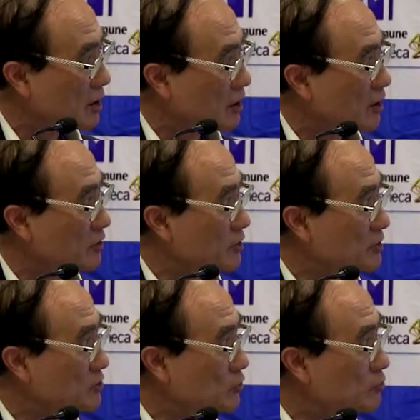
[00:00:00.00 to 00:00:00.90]
And
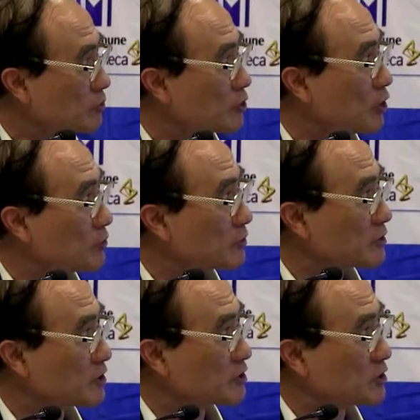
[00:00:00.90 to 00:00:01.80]
so we know
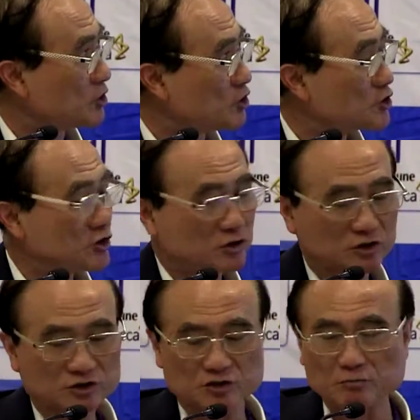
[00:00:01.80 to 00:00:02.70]
that each
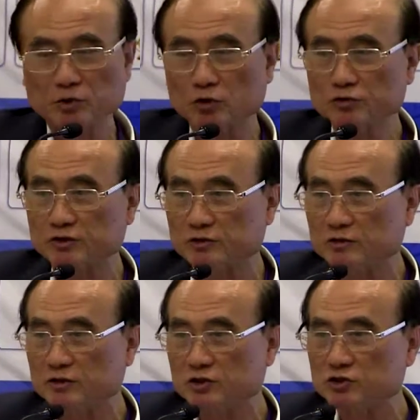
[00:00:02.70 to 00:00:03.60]
is important.
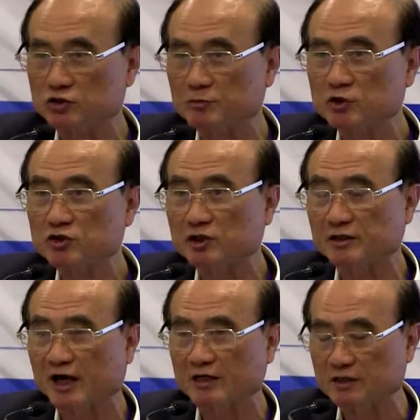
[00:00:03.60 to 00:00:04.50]
Each ubiquitin
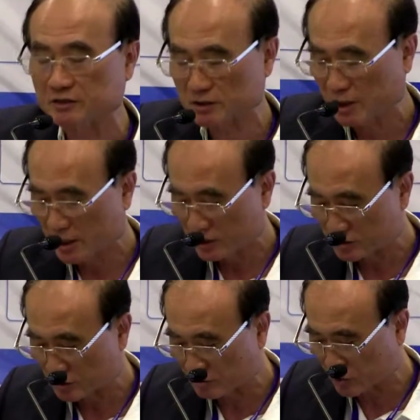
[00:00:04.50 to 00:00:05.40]
ligase
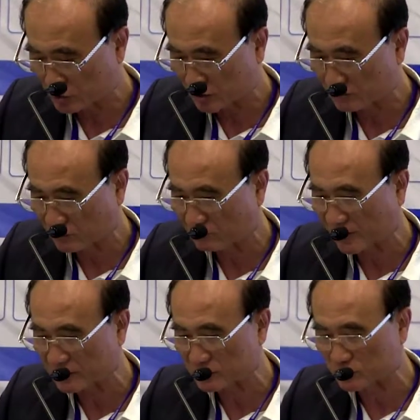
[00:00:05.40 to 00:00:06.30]
is important for
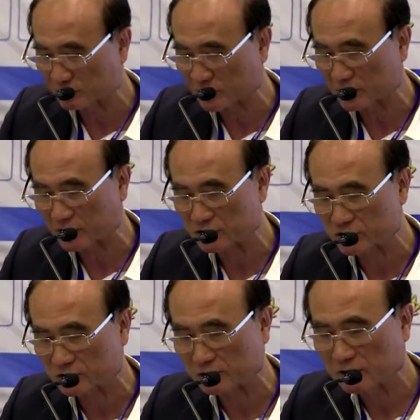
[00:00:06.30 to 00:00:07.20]
virus
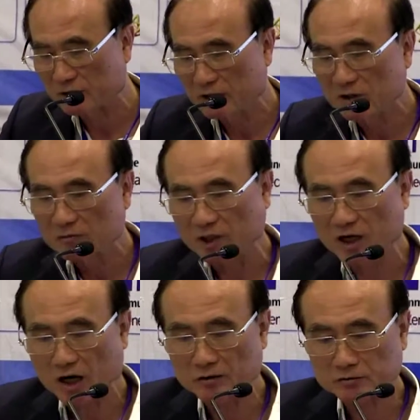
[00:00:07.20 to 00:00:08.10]
replication. But
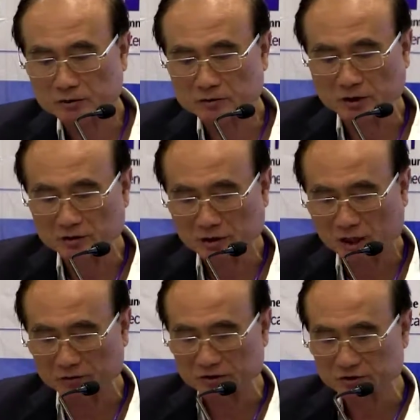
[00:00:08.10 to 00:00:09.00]

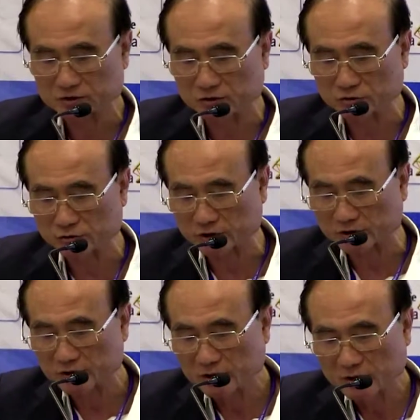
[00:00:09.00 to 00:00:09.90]
how does it do
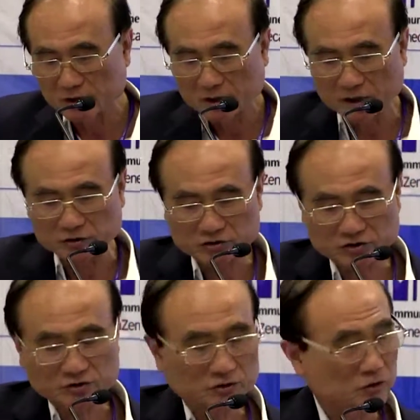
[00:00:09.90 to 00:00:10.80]
it? And
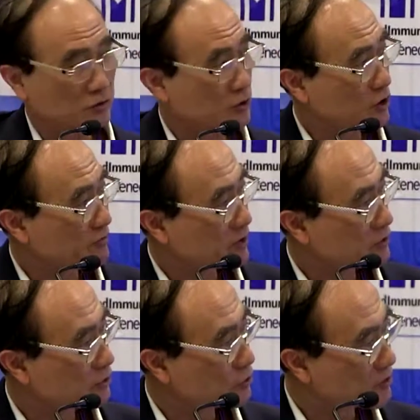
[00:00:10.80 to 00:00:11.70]
this is, if
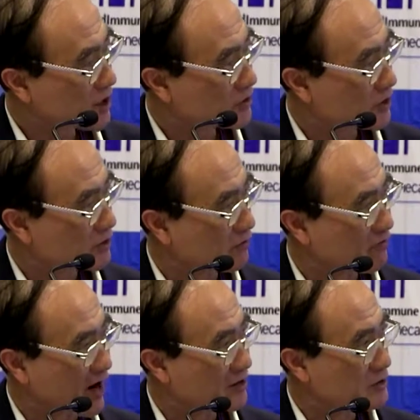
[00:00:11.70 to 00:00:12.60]
you look at the
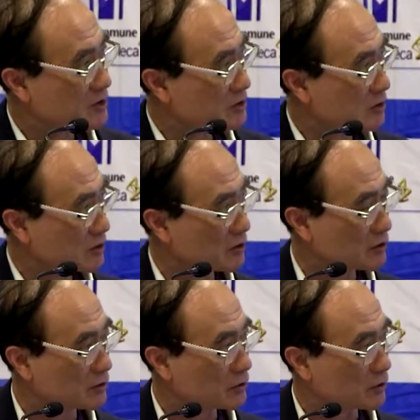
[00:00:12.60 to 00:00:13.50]
virus
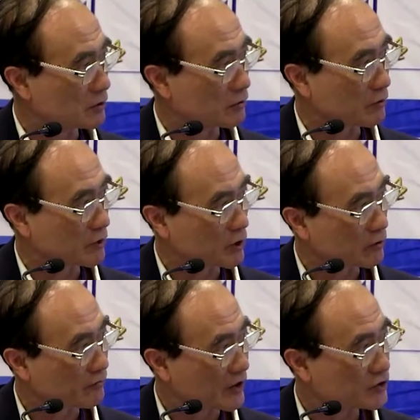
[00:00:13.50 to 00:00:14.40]

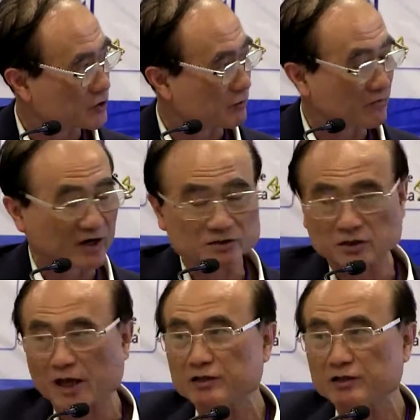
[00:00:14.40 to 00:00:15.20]
infection, virus